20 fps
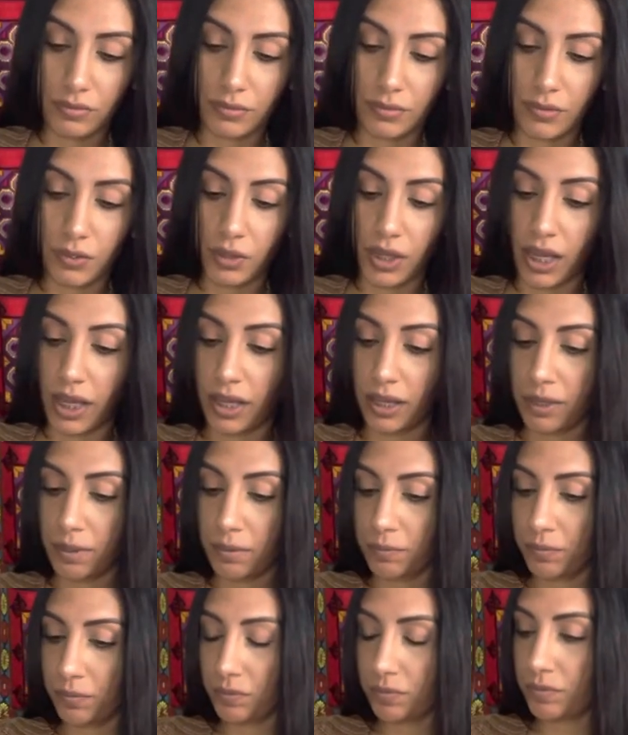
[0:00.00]
Okay.
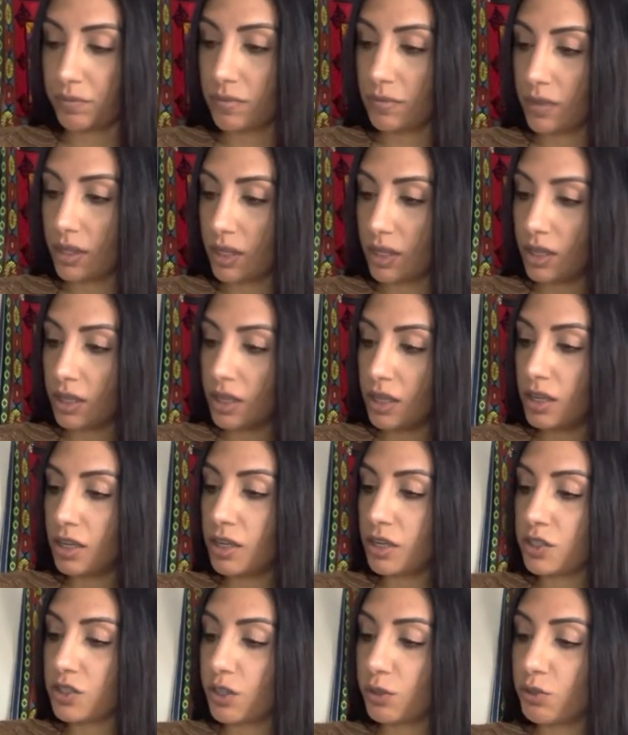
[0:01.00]

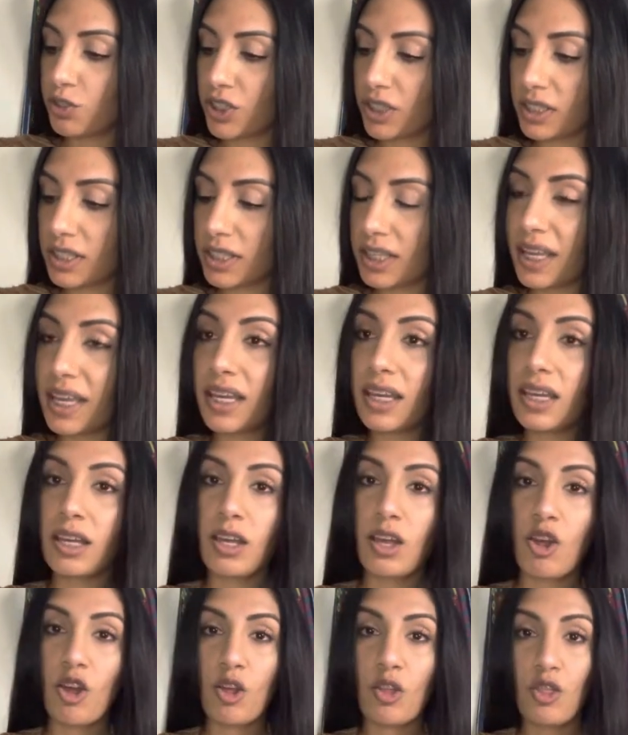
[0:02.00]
So just like
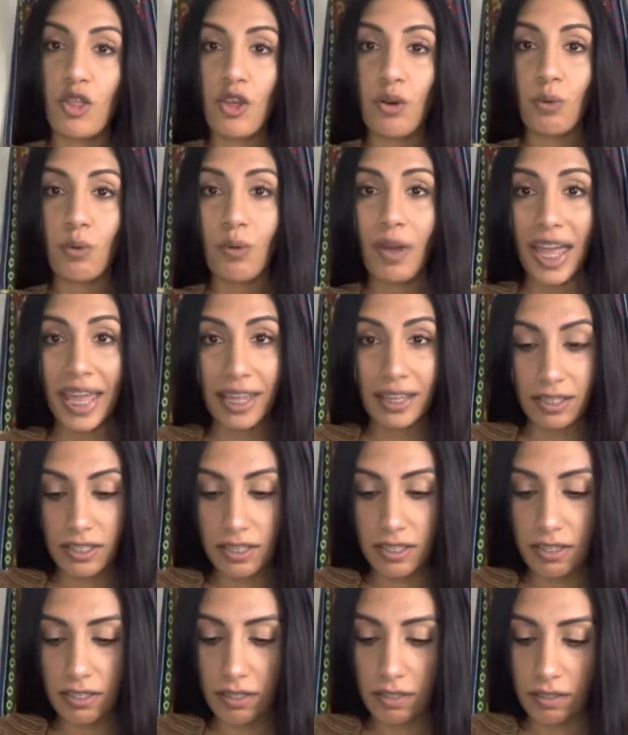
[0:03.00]
the
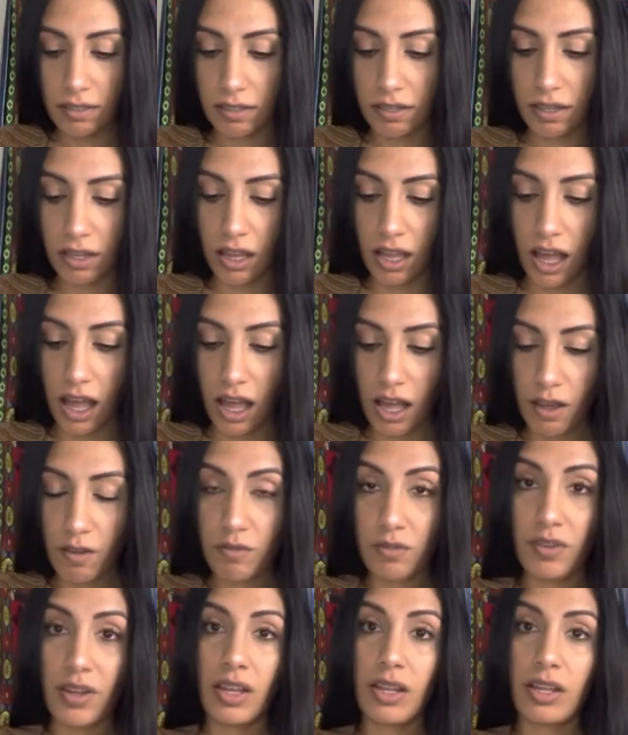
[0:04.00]
weight of
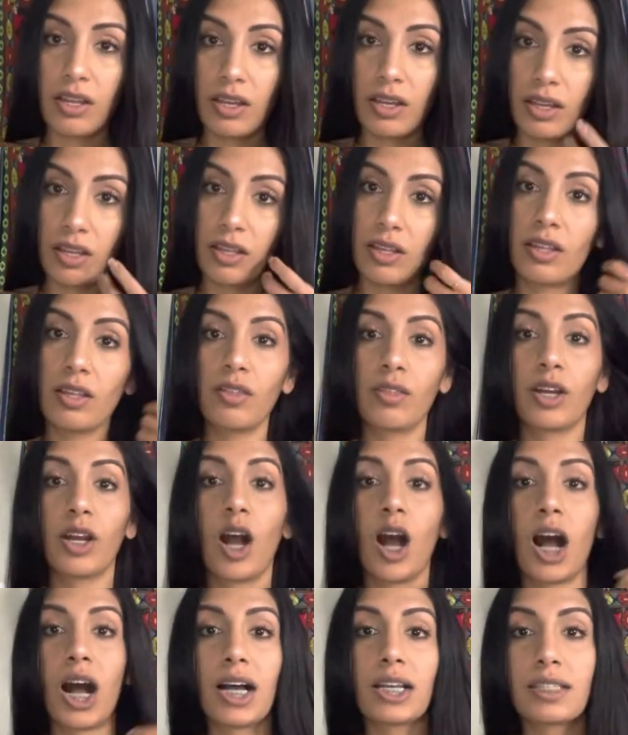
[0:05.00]
the
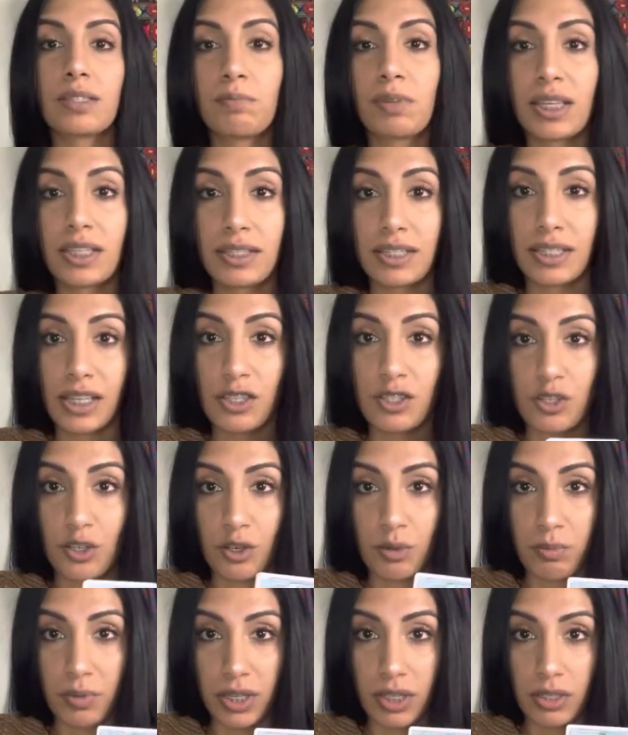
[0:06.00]
cosmic sea
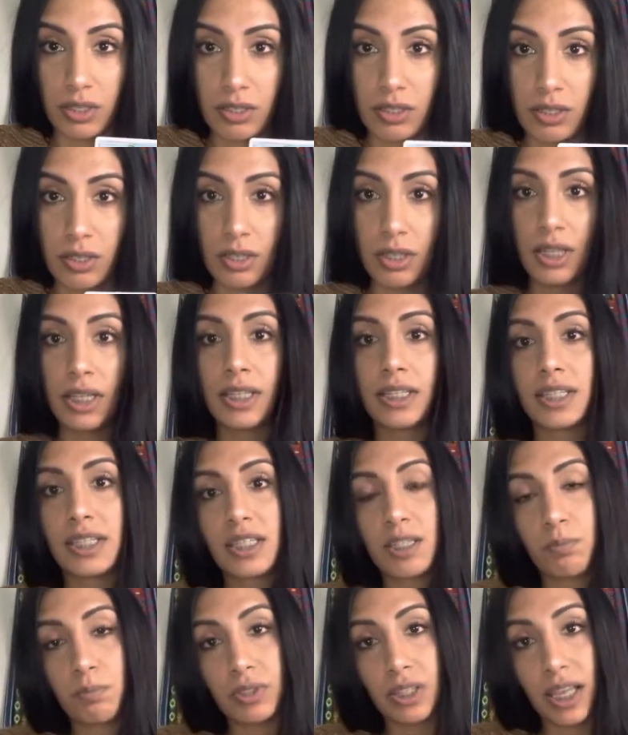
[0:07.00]
serpent
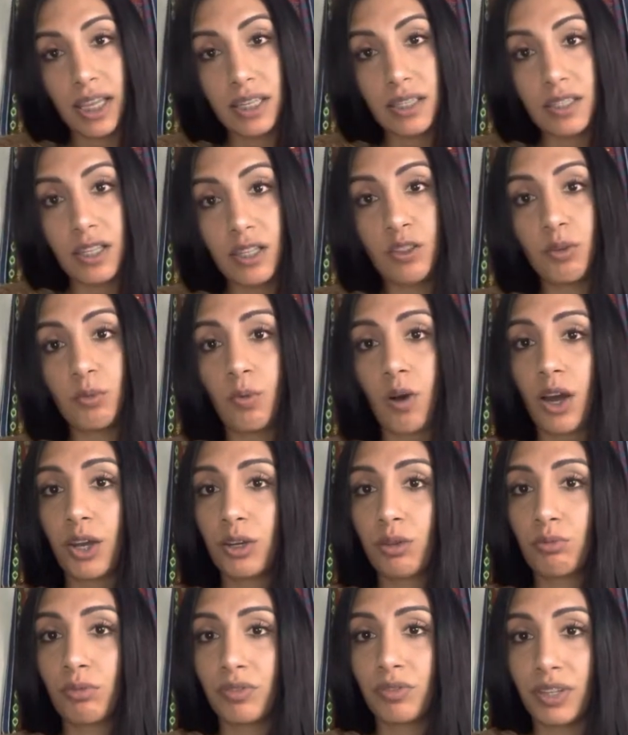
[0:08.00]
displacing the
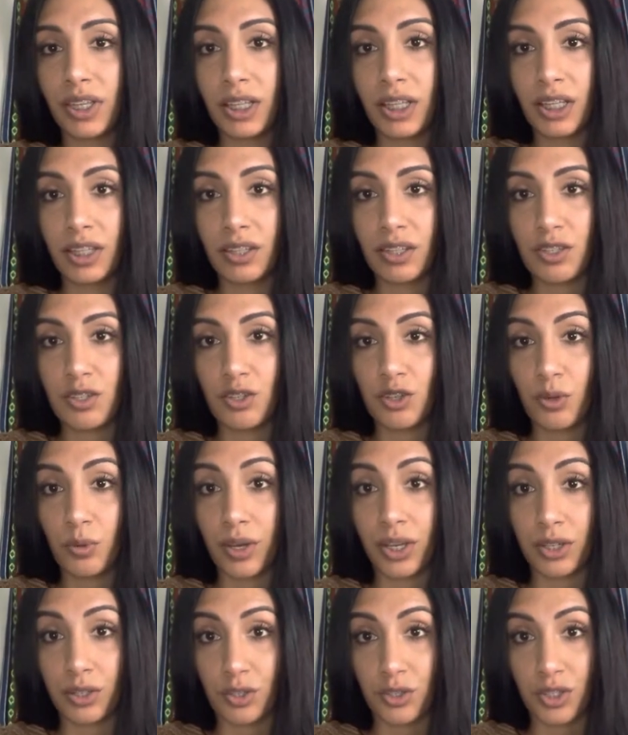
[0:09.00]
water, revealing this new
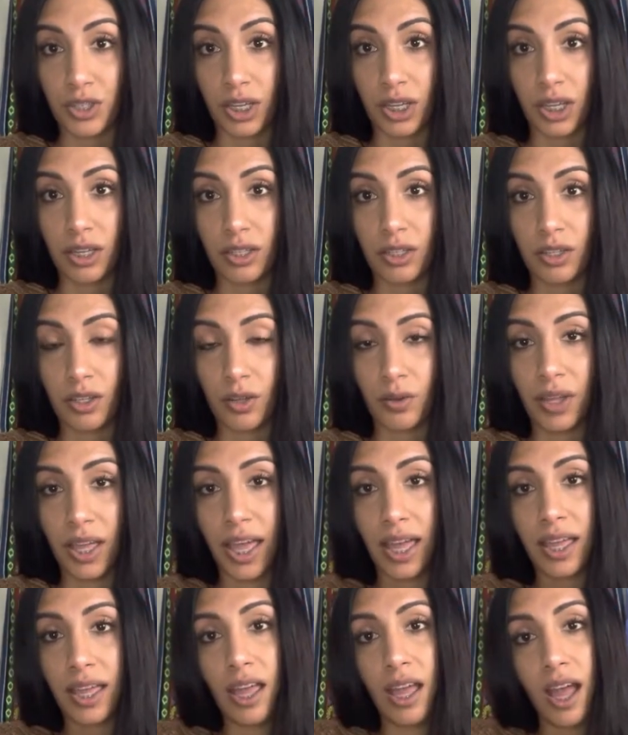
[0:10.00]
energy,
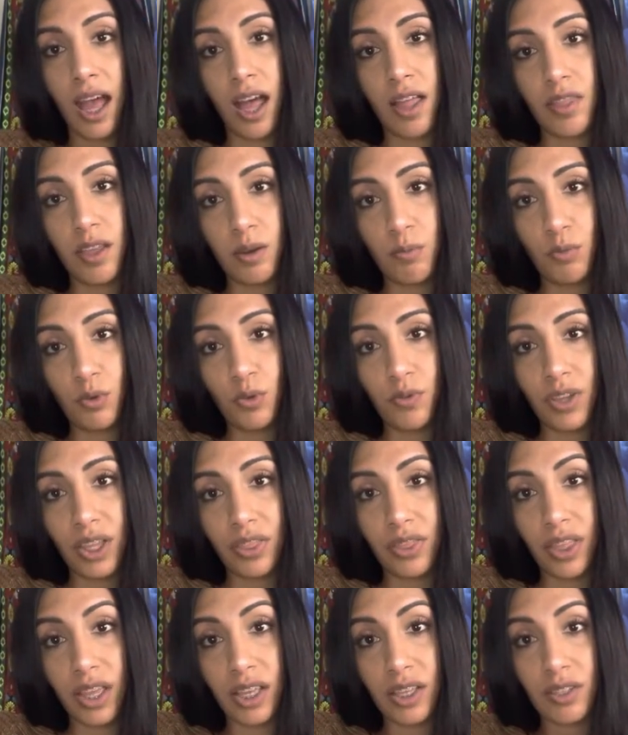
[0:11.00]
okay? And then moving
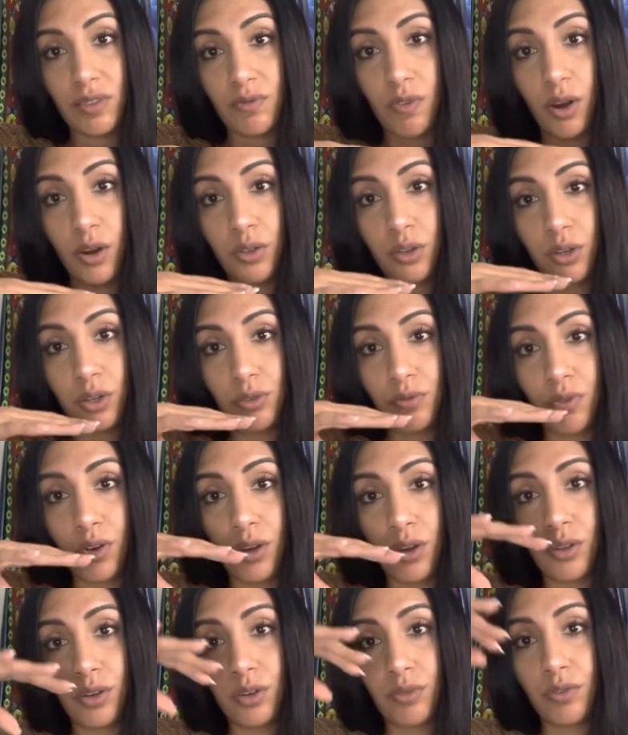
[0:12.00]
things farther and
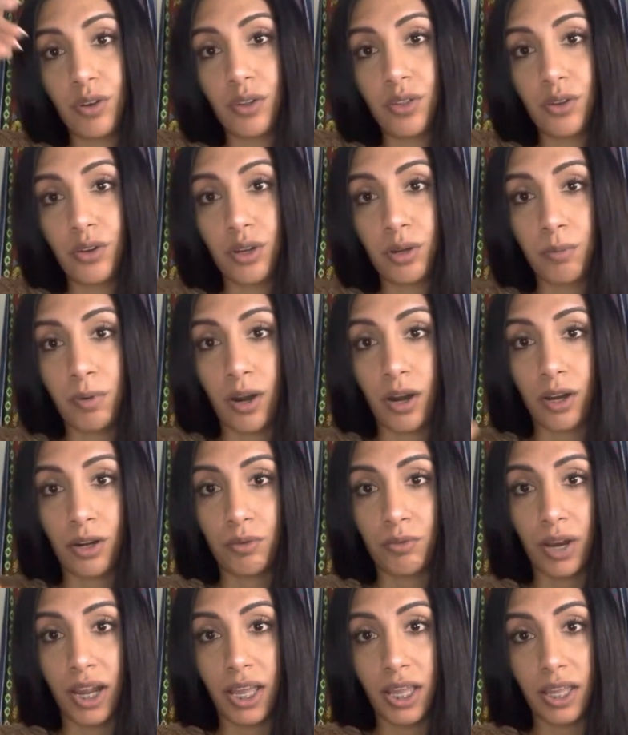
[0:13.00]
farther and farther apart,
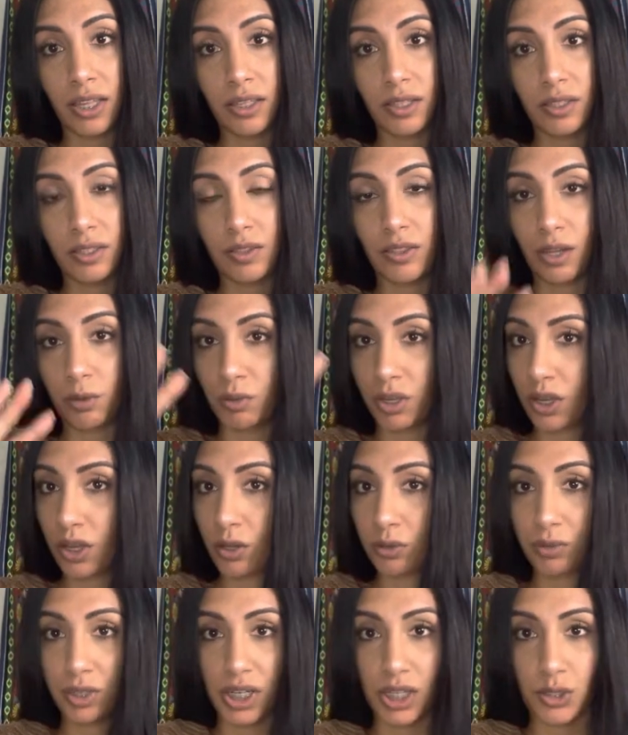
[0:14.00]
right? That we
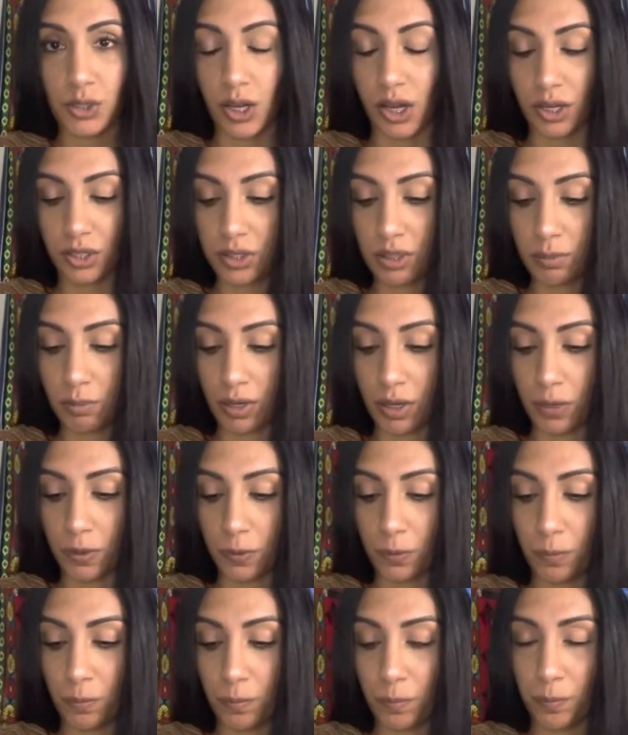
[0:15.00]
already talked
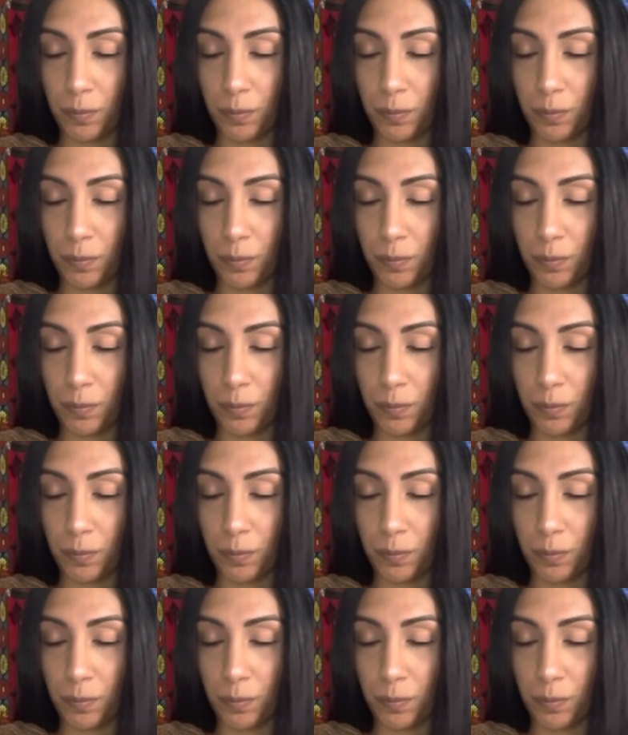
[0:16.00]
about.